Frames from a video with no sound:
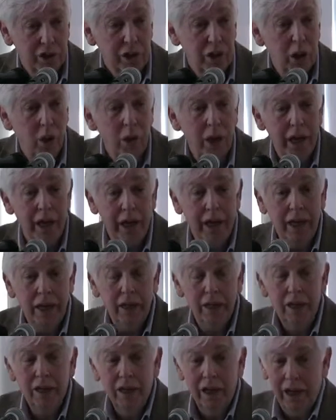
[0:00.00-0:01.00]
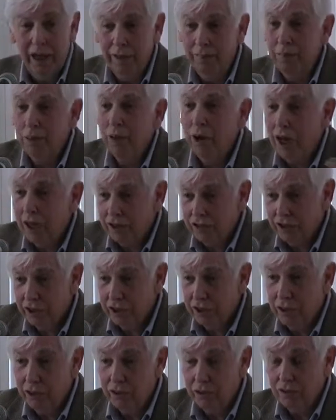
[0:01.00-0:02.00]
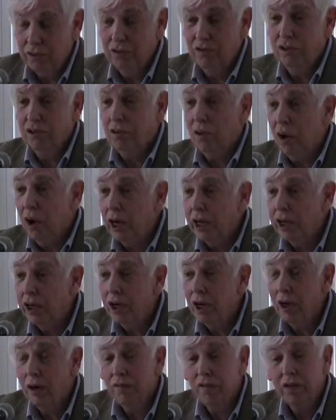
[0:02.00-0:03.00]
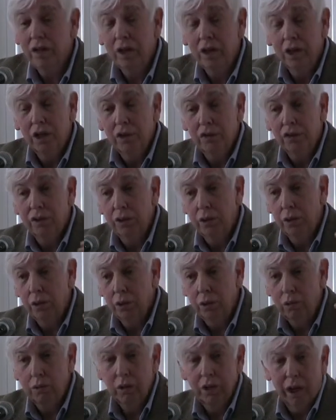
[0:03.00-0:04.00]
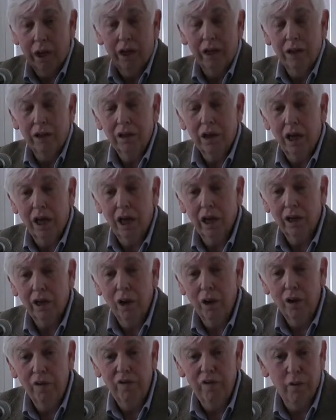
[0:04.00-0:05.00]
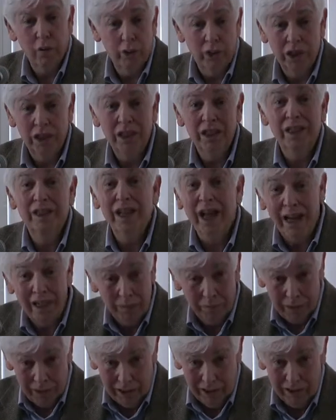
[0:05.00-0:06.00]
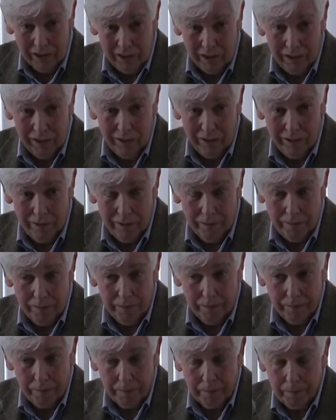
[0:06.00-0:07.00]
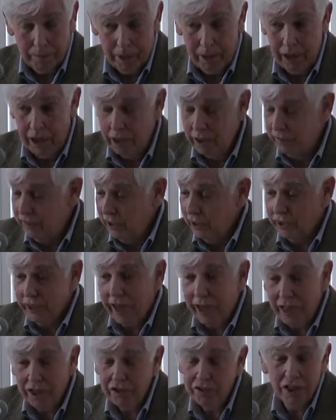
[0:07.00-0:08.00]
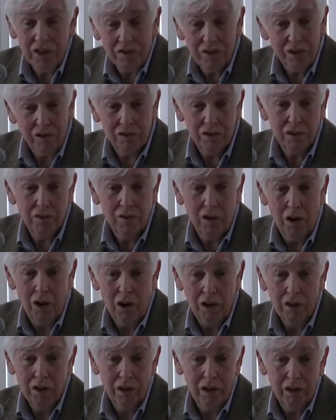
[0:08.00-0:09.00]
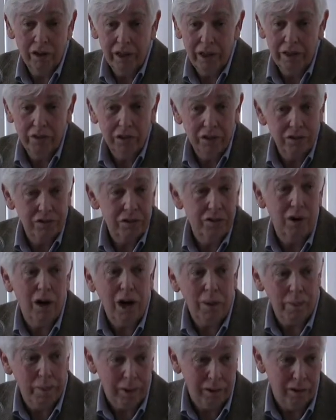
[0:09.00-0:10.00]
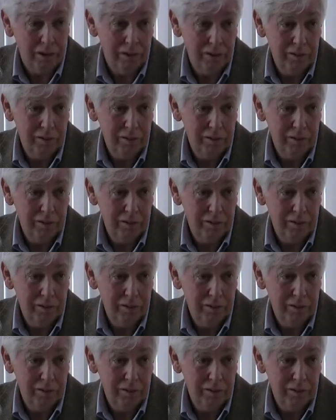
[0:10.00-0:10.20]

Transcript: go ahead and prosecute, strong enough to go for an indictment. And if their case isn't strong, they just drop it.